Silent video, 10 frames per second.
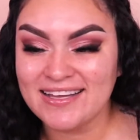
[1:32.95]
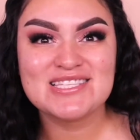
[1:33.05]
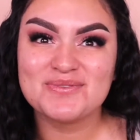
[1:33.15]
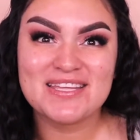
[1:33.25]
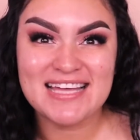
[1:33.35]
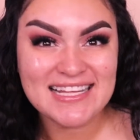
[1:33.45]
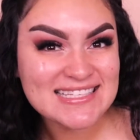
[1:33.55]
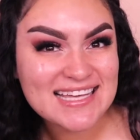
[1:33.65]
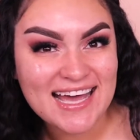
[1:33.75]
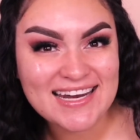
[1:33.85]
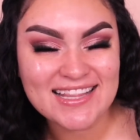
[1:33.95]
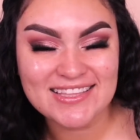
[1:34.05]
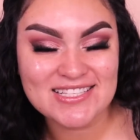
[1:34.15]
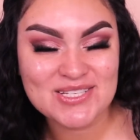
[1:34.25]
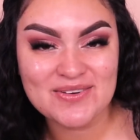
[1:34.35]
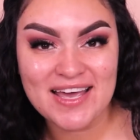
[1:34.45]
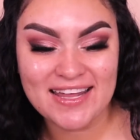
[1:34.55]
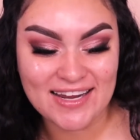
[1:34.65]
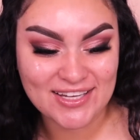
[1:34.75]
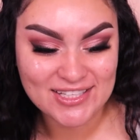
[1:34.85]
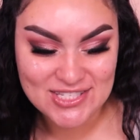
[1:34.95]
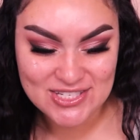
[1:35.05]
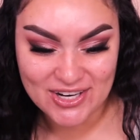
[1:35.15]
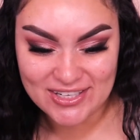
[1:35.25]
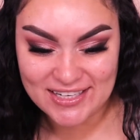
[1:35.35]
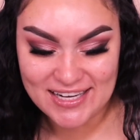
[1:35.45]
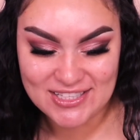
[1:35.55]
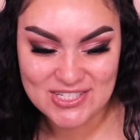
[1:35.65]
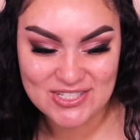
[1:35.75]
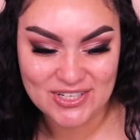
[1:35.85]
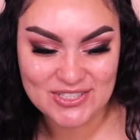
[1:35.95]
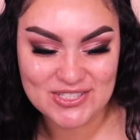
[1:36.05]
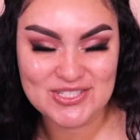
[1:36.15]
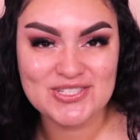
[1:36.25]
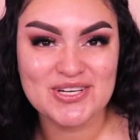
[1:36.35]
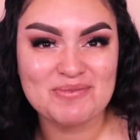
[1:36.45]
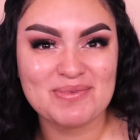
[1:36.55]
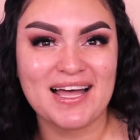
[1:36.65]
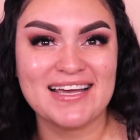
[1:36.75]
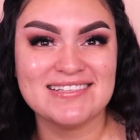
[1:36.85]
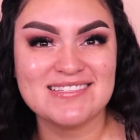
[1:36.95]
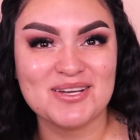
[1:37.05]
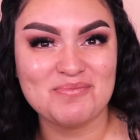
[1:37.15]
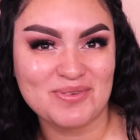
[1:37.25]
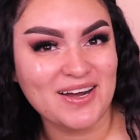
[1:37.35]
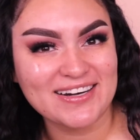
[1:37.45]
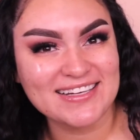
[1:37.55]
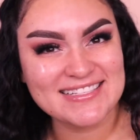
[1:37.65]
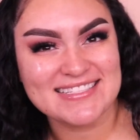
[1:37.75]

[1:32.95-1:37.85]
So with that said, let's go ahead and get started and start to apply some products.